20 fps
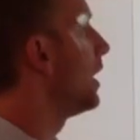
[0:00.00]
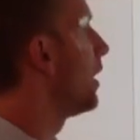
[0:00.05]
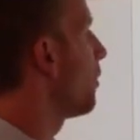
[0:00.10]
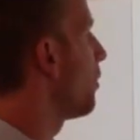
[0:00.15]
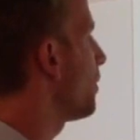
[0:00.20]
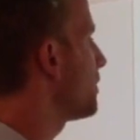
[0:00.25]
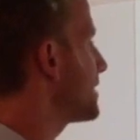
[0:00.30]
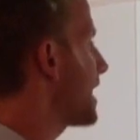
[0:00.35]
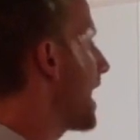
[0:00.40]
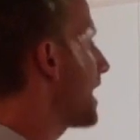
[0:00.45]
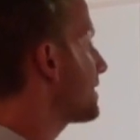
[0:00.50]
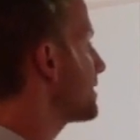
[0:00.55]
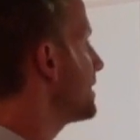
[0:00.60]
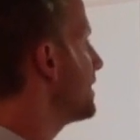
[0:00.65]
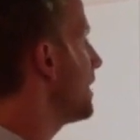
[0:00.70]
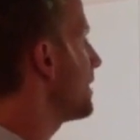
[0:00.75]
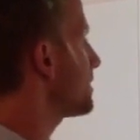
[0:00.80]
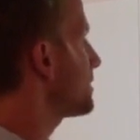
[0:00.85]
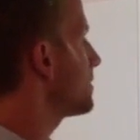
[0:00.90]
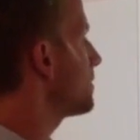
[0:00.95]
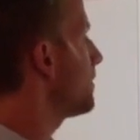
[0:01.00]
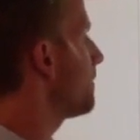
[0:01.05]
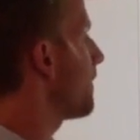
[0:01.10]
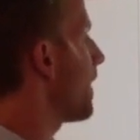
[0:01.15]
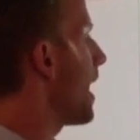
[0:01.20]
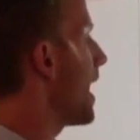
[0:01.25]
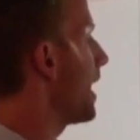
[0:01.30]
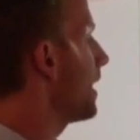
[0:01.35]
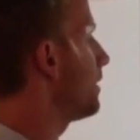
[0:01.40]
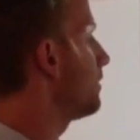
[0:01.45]
Well, it's asking us to
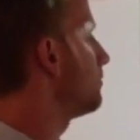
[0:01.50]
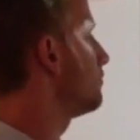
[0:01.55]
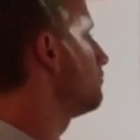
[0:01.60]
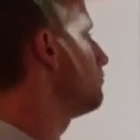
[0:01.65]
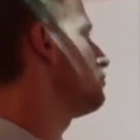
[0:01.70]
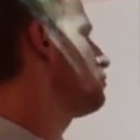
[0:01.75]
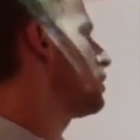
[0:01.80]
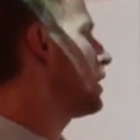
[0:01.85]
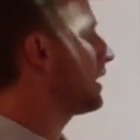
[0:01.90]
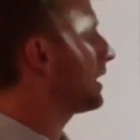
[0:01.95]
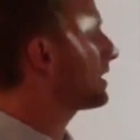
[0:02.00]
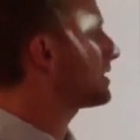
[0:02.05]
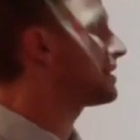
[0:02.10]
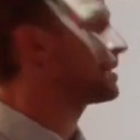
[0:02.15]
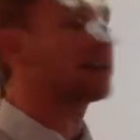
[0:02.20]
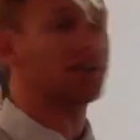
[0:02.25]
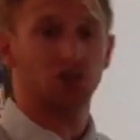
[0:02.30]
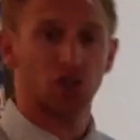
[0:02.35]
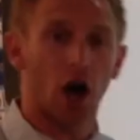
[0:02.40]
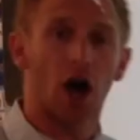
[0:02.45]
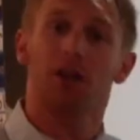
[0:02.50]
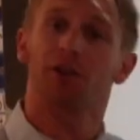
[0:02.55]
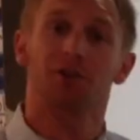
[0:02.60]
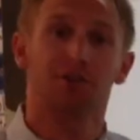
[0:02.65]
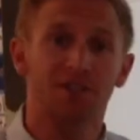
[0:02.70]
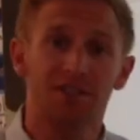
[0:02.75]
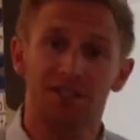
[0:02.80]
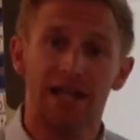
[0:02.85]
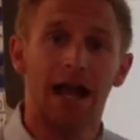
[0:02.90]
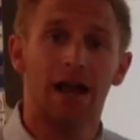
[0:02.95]
divide, well, let's think in
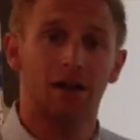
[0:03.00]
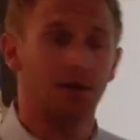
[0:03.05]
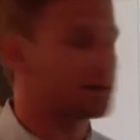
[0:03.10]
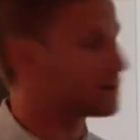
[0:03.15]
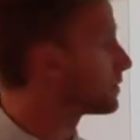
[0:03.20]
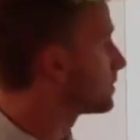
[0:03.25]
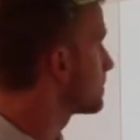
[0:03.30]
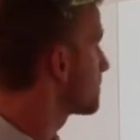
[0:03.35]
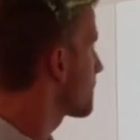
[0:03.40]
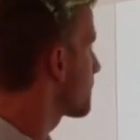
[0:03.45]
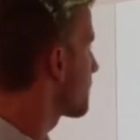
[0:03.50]
dollars and cents.